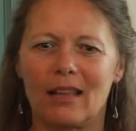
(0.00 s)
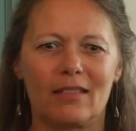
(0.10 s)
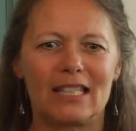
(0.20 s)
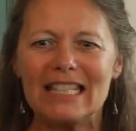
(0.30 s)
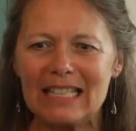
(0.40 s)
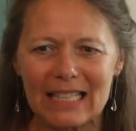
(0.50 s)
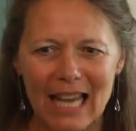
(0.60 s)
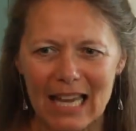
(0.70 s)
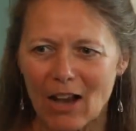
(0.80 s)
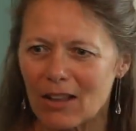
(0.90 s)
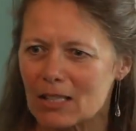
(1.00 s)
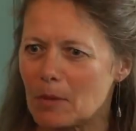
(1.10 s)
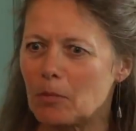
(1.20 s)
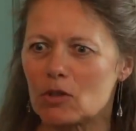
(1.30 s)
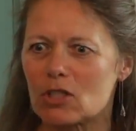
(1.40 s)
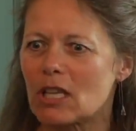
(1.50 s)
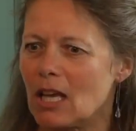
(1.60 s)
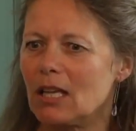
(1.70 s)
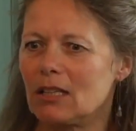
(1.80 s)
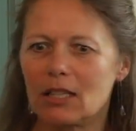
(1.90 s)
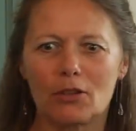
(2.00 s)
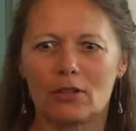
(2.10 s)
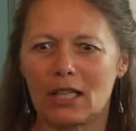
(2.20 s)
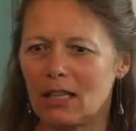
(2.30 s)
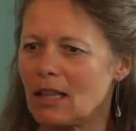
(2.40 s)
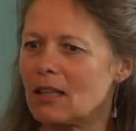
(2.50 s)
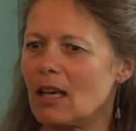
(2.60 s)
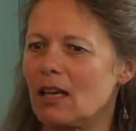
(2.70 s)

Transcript: and the DEA, all these people just literally,